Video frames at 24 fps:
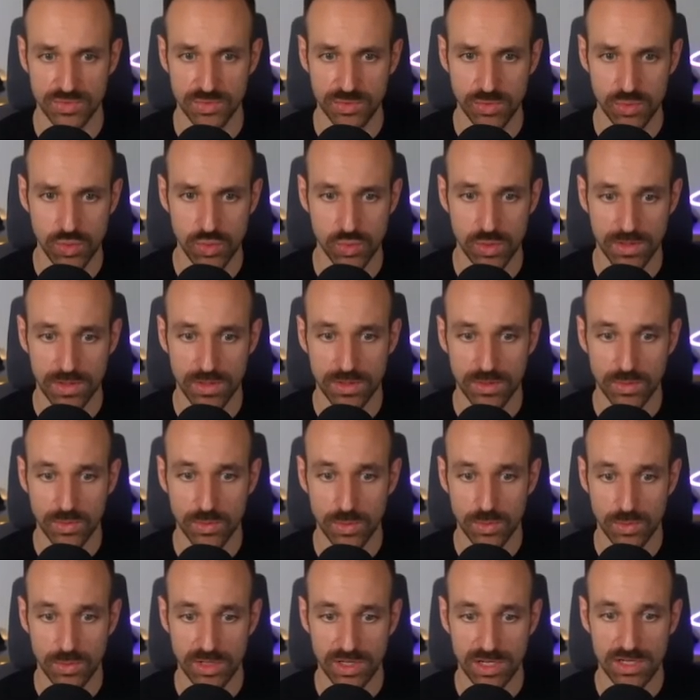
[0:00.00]
Ooh,
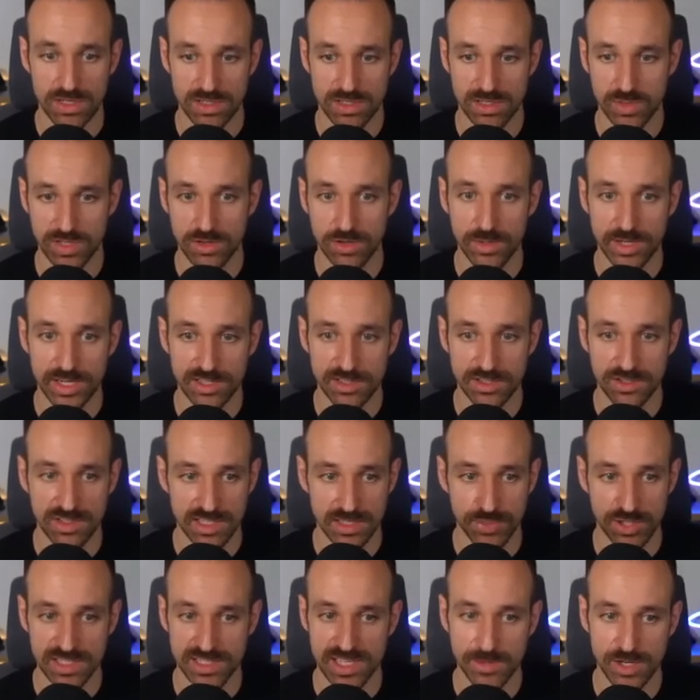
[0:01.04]
nice. We're already installing
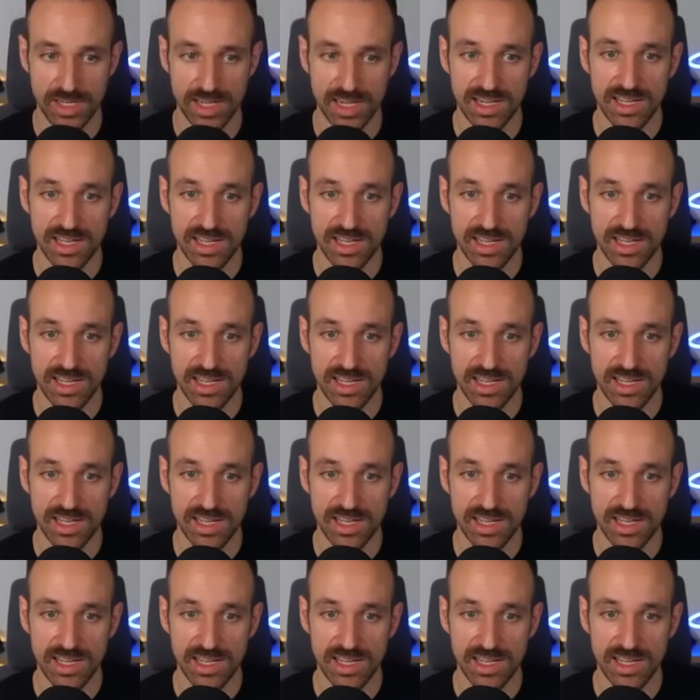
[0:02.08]
the pods. I'm on